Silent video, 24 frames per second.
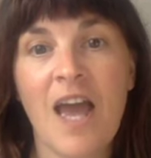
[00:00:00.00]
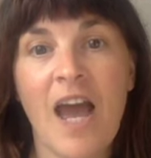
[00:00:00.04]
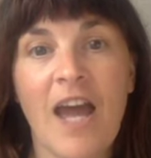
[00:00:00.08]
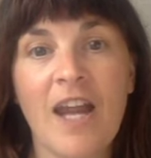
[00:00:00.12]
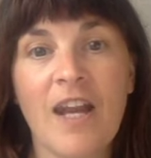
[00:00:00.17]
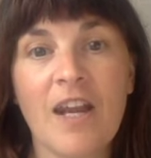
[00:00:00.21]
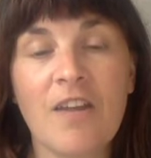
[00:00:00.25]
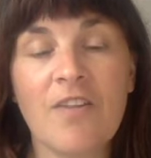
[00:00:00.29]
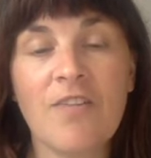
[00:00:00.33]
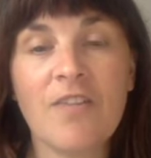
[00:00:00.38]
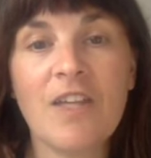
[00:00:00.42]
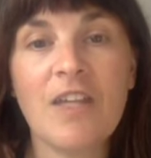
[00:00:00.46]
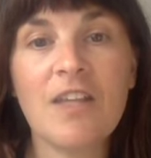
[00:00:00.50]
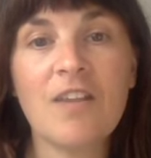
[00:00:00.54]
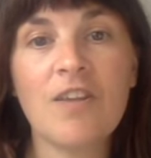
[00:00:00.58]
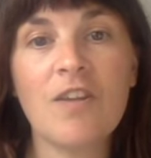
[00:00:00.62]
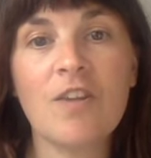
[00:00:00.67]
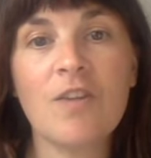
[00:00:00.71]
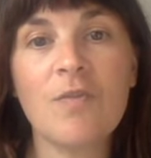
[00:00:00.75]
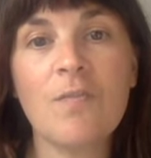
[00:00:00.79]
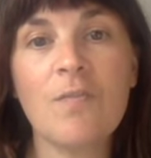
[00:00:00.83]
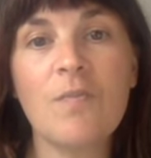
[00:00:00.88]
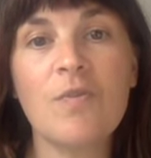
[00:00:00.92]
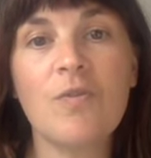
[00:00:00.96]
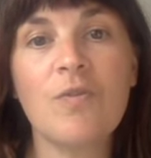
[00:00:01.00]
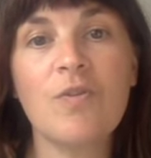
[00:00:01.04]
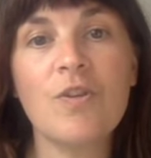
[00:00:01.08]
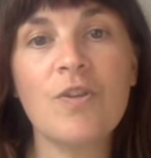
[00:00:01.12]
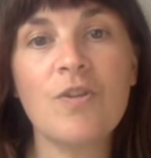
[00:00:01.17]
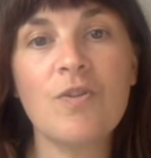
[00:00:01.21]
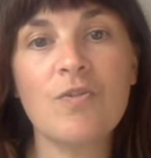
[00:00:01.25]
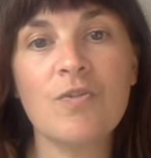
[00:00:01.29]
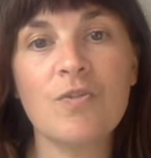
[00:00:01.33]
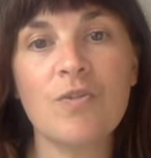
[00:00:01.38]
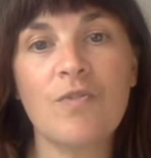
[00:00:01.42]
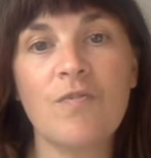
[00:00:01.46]
And I think that the more
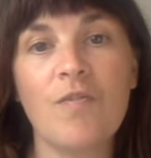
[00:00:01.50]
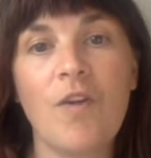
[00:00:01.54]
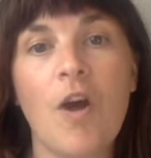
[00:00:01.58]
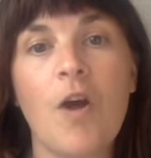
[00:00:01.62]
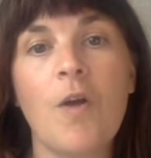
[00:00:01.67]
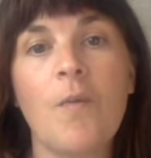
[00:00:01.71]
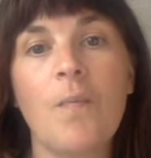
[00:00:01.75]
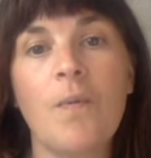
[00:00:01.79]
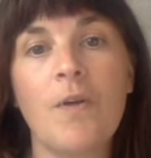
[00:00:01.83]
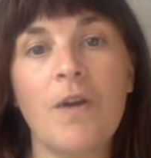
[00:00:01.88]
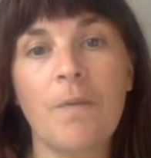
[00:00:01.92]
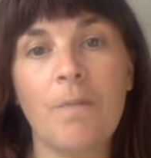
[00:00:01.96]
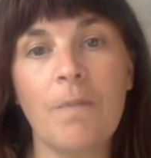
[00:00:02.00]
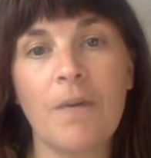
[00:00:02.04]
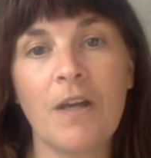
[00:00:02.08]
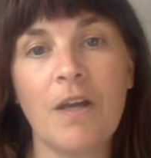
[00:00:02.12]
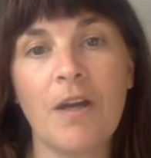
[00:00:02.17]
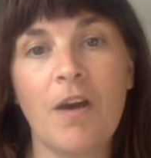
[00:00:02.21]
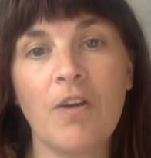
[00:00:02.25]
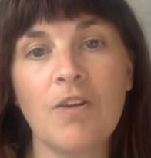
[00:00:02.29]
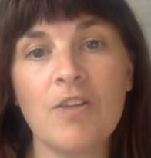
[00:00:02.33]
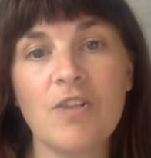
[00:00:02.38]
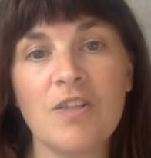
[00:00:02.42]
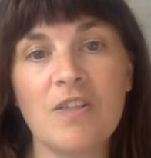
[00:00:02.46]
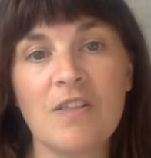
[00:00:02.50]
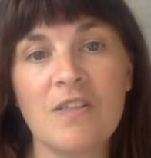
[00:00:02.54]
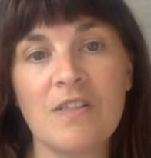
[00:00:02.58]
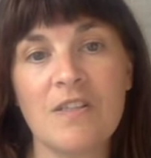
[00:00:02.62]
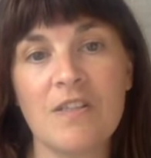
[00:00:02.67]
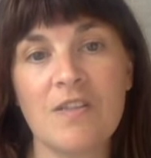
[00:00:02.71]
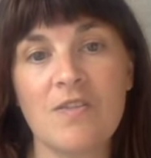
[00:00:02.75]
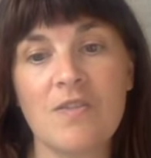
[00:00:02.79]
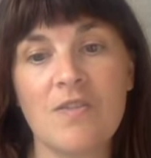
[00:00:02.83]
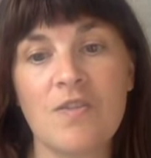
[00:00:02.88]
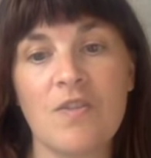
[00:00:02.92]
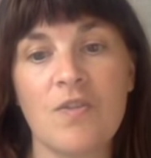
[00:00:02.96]
you sort of open up in
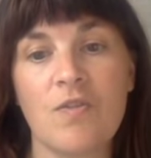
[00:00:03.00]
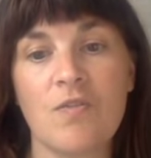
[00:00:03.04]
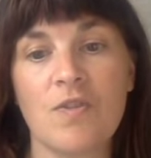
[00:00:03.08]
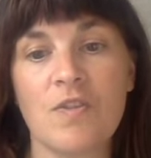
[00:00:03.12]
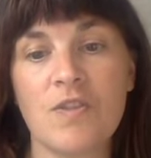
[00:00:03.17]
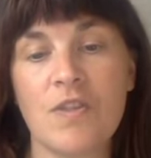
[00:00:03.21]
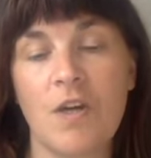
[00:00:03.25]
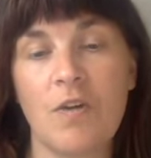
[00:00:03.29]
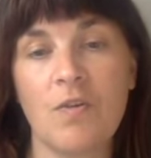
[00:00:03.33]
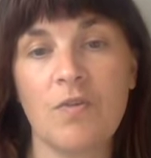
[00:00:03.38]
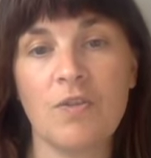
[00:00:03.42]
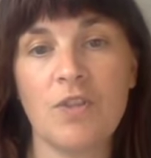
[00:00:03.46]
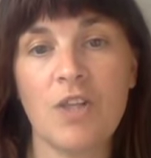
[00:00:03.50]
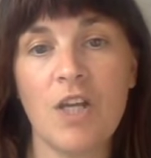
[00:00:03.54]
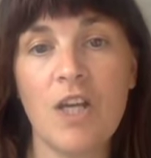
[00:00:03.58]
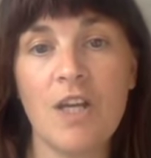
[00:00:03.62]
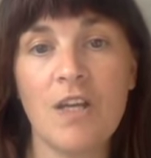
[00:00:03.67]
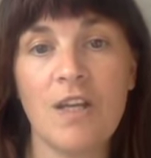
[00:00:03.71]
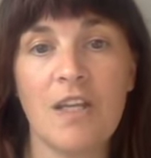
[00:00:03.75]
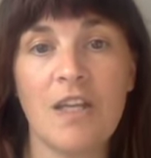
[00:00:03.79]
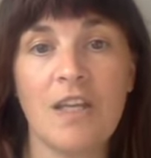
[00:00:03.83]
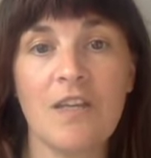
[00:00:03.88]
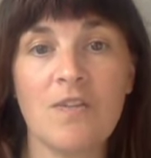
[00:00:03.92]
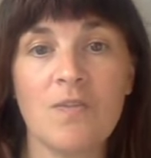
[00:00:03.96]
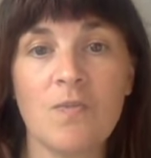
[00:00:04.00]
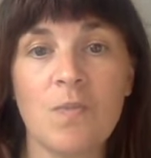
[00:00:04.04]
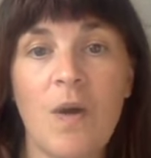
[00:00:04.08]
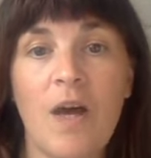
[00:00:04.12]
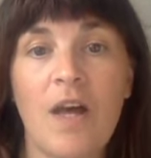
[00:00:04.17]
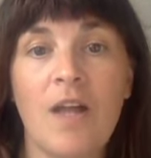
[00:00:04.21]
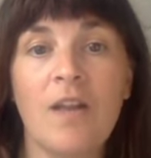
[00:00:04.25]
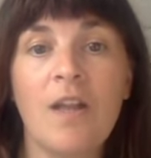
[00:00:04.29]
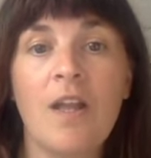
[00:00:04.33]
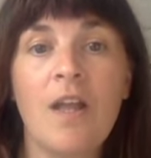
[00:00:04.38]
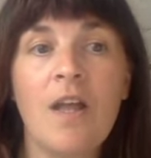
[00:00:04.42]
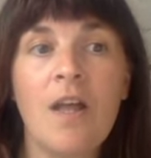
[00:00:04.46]
consciousness to your soul journey as
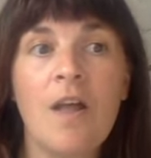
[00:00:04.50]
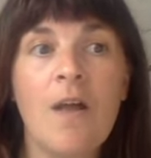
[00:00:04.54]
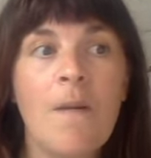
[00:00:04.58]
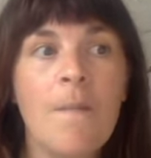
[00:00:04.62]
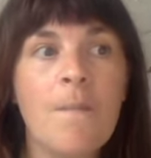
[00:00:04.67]
well,